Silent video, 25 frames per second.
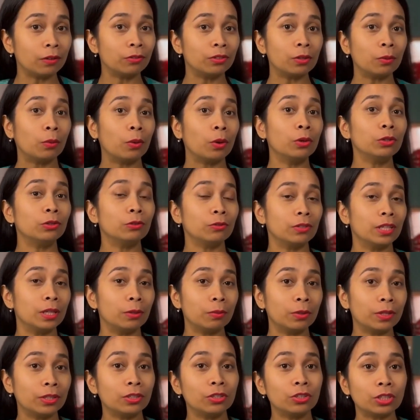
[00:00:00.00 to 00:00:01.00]
the most
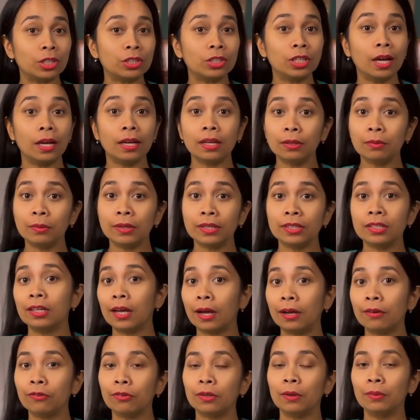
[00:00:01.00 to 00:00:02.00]
famous Jajanan
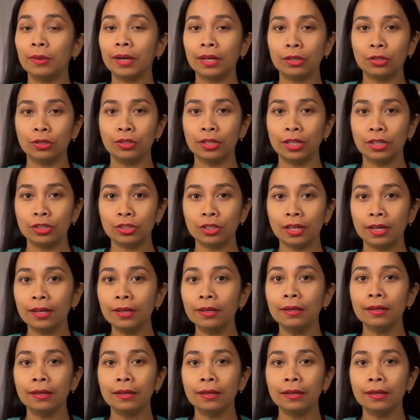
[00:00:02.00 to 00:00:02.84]
Pasar from Indonesia.